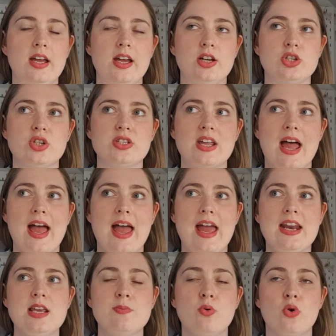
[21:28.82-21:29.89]
just at
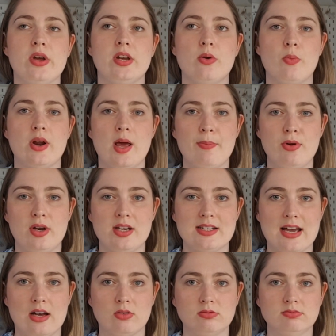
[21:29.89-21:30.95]
any point when I put it
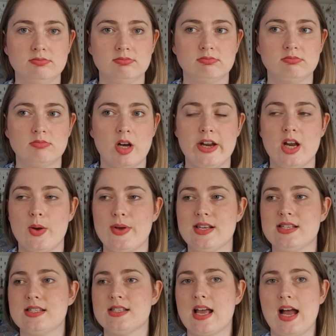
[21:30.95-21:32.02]
down, I know
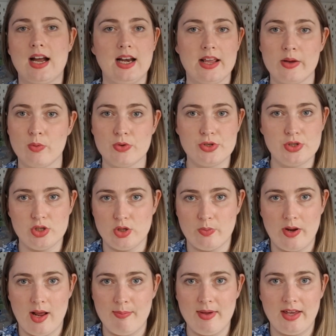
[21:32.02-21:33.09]
exactly what to do
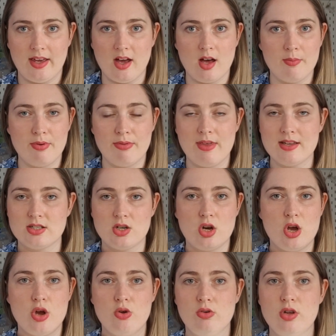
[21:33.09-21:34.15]
when I pick it up. There's
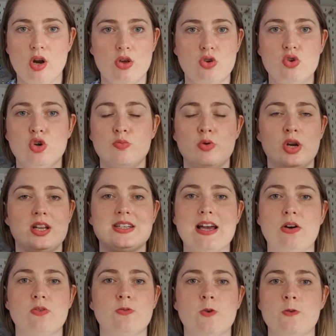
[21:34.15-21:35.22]
no, you know, you could put it
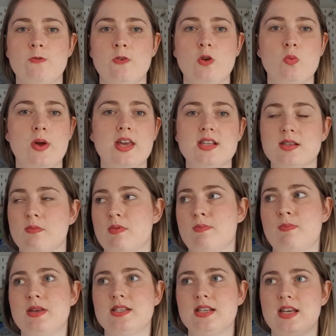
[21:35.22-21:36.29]
down for a few weeks and be
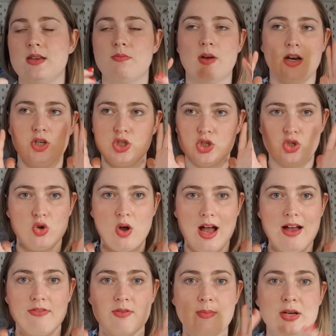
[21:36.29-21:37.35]
busy and just not
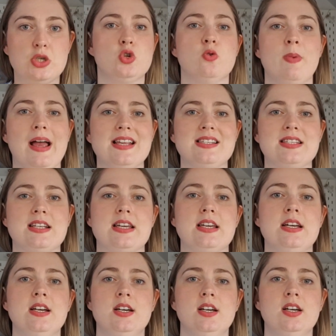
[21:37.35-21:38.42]
have the mental capacity
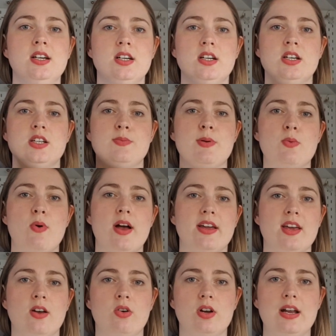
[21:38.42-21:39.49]
to be
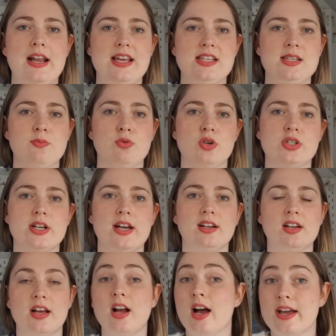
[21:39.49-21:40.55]
working on a lacy project
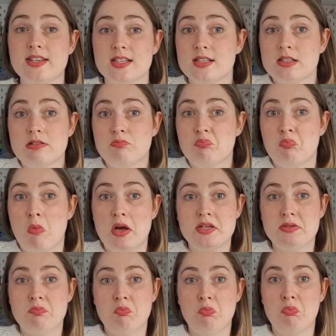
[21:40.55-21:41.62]
like I did.
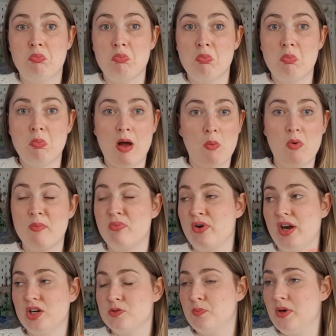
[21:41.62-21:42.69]
At one point
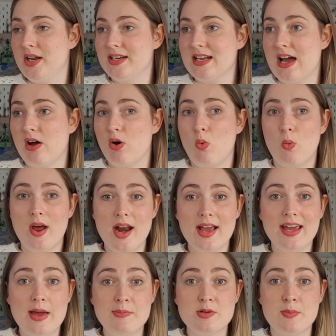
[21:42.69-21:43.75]
I just put it down. When I
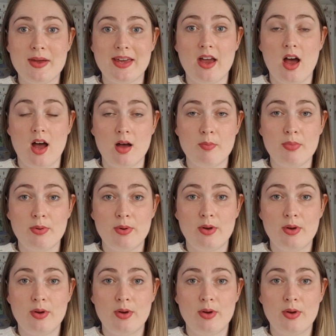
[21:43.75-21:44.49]
came to pick it up,